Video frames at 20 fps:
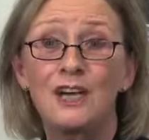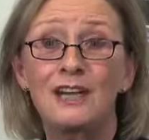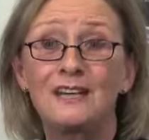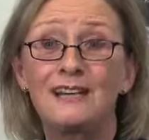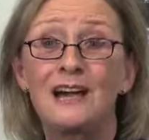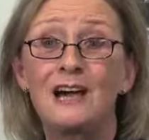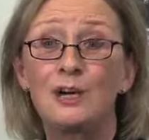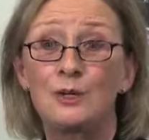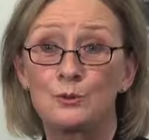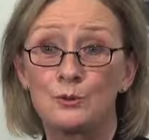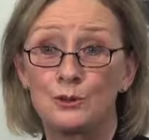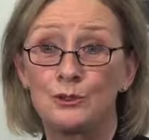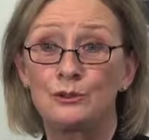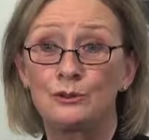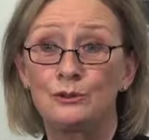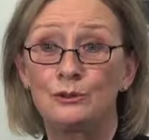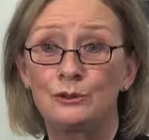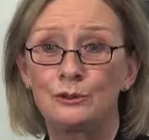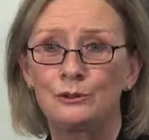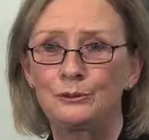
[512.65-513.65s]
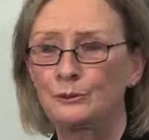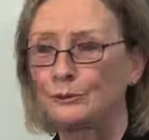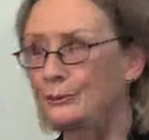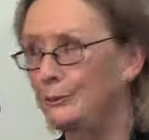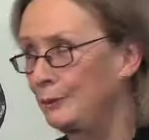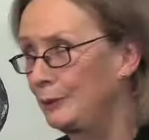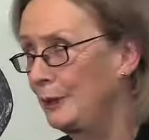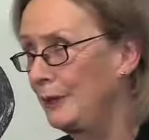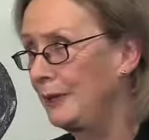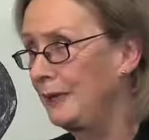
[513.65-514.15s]
check out, you
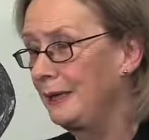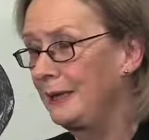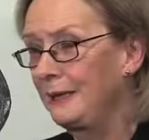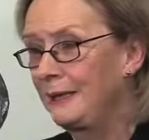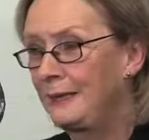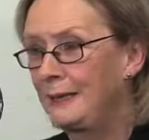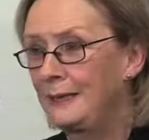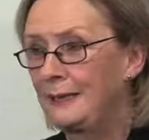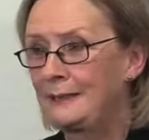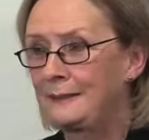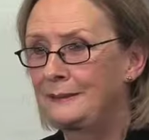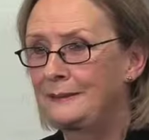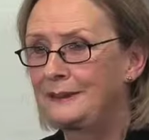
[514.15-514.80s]
know.